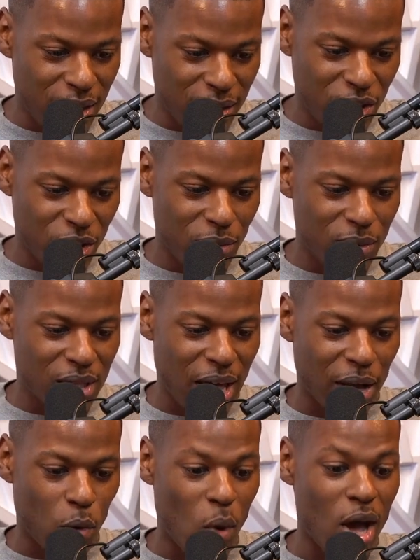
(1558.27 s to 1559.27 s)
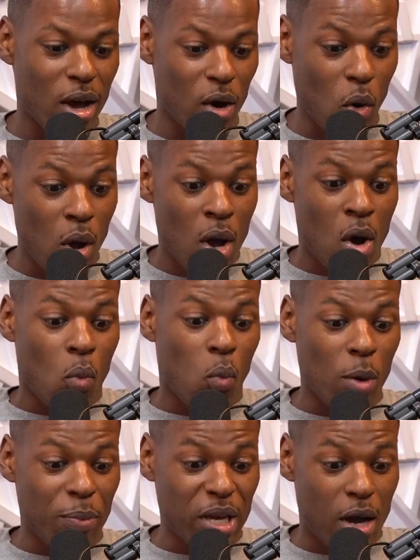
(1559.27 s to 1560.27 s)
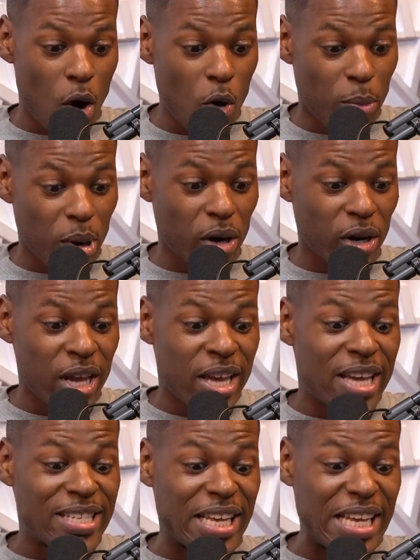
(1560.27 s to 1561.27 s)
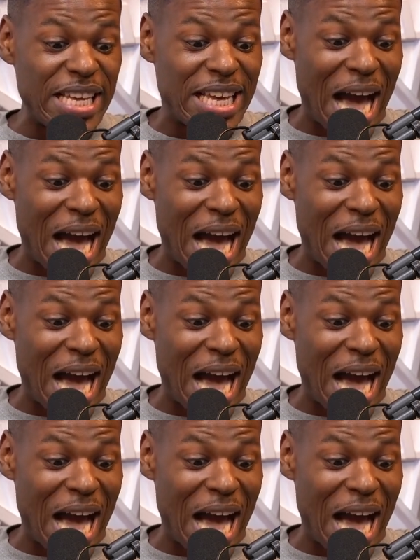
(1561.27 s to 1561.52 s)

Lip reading: And then she was like, well, Whoopi Goldberg is an